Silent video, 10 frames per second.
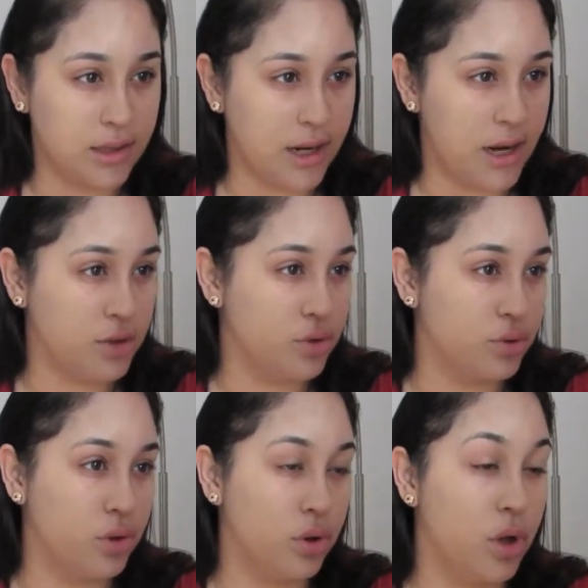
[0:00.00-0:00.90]
that
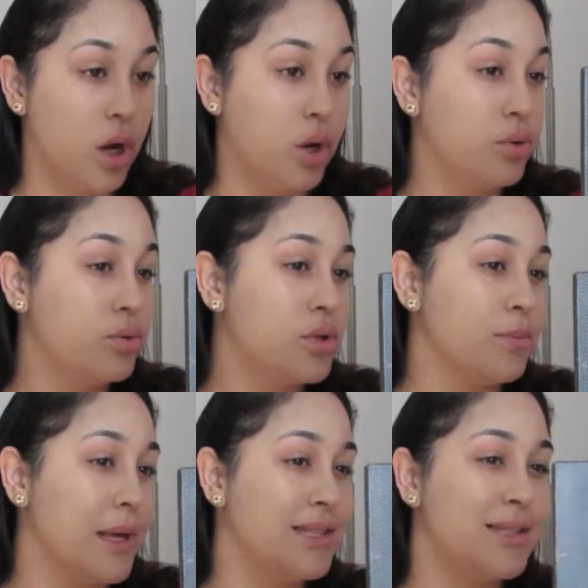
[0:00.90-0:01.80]
natural glow
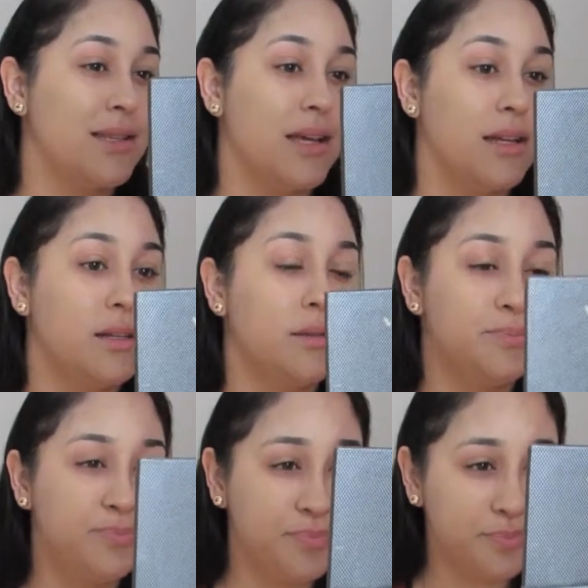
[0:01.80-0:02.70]
to my skin.